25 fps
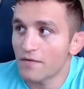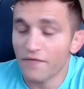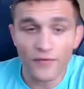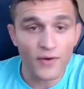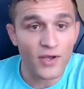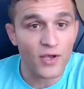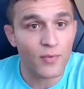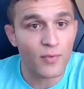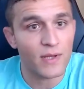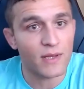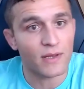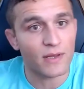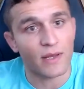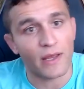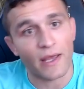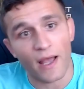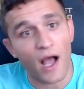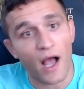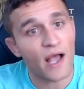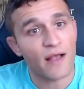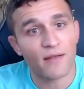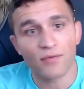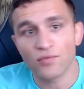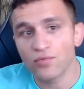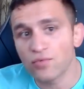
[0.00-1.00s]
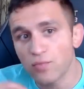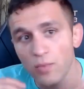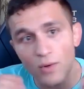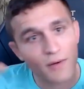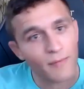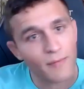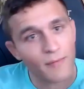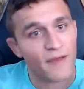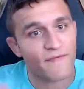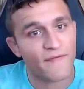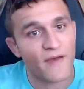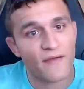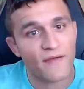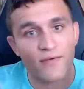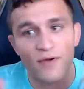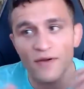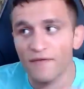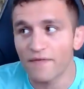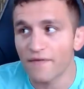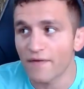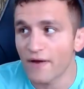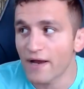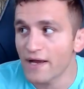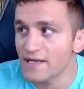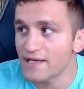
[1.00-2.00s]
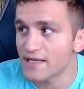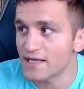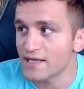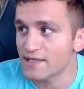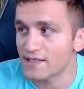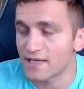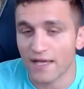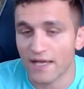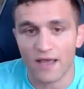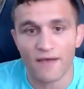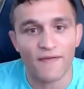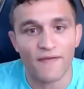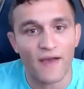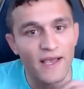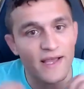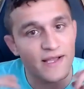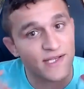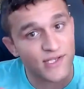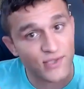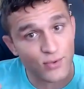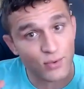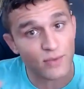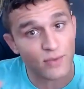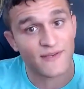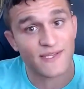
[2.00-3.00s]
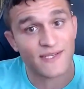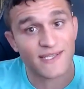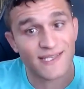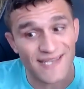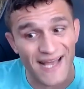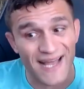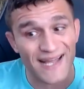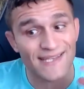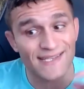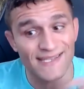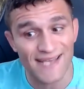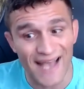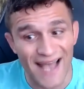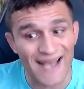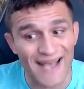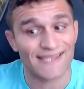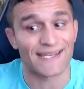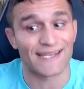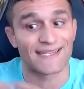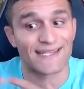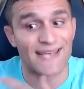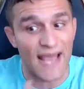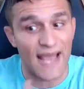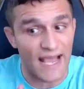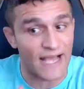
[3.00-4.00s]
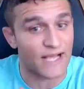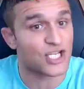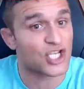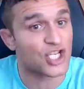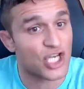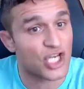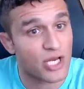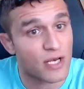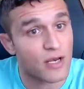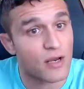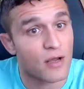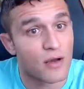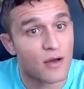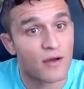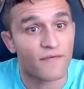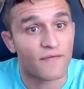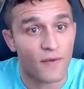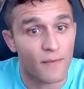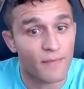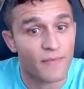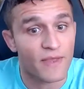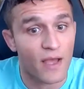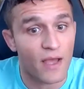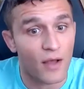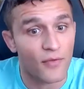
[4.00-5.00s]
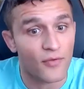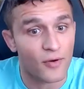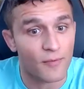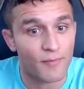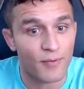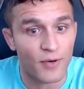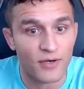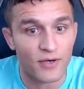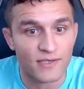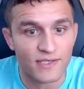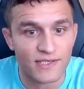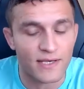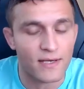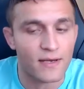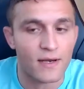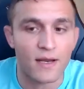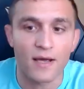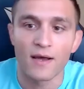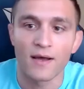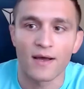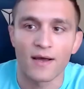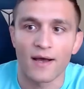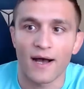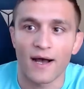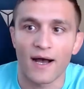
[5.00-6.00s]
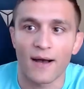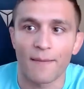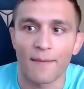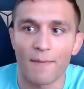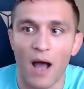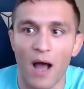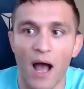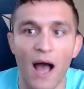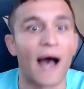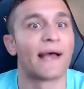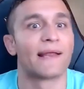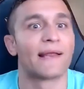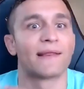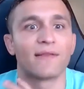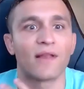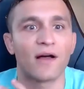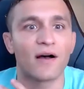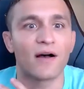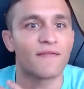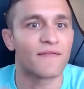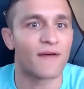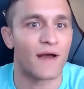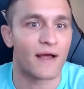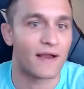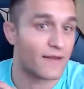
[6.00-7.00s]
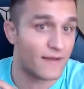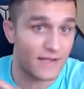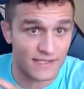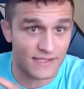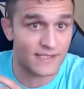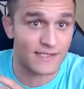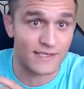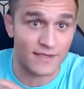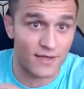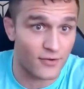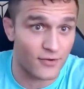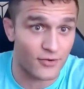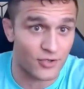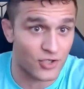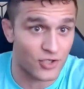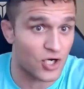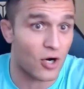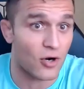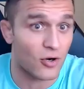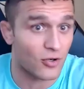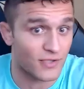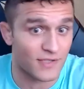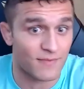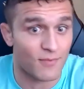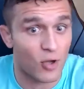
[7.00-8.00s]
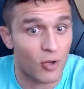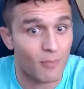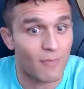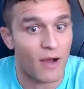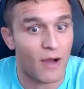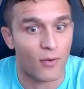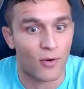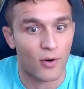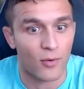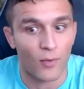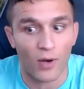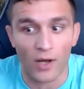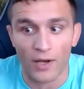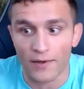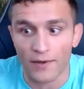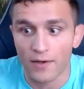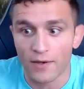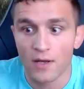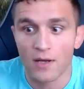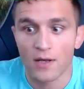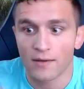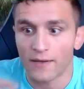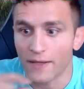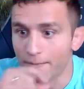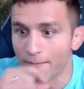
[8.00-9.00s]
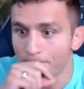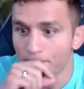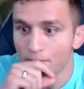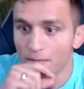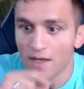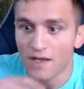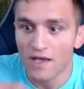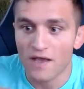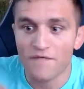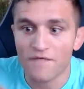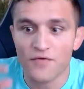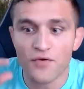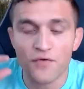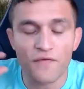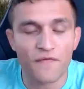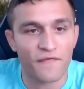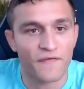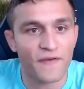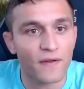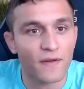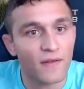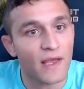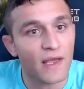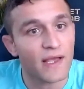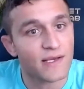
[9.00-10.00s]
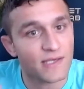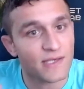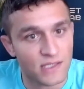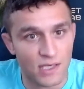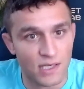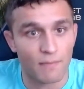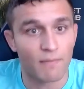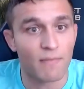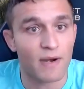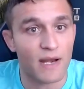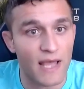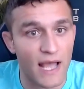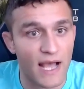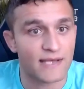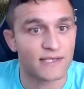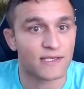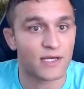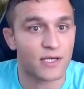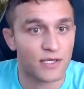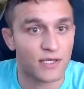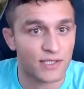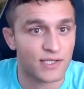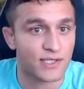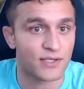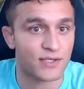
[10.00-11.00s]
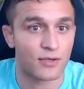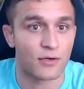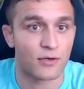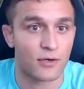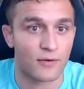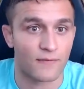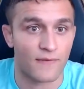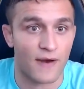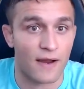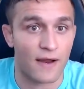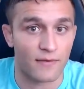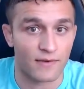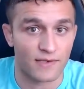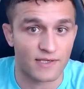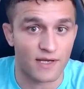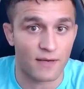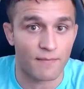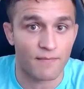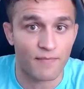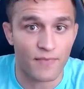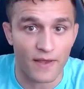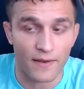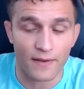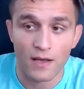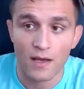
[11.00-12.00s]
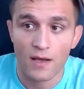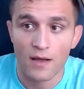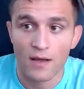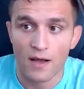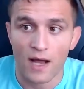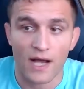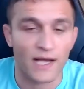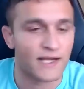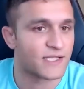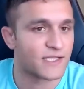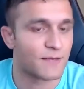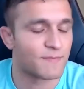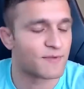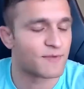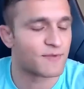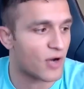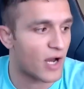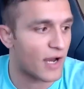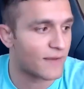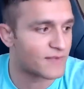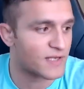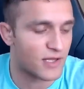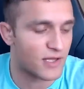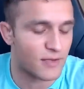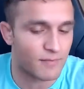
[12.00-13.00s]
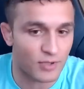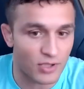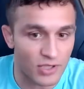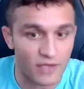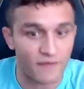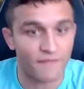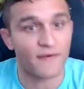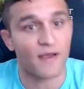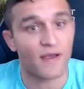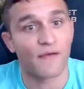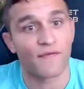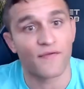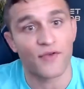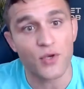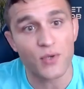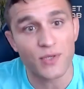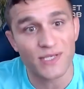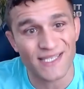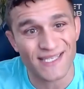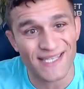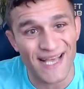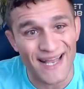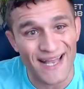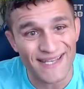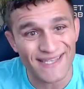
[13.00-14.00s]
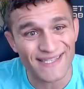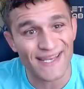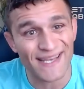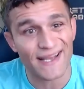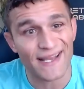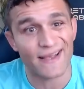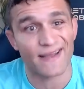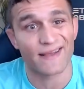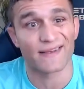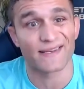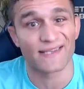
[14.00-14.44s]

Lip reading: Frequently. One of my favorite phrases, like if I can sort of sense hesitation from the other person, I love, and this is another Charles Mulbauer one, like if you feel like somebody has a concern around something, I subscribe to the belief, if you sense it,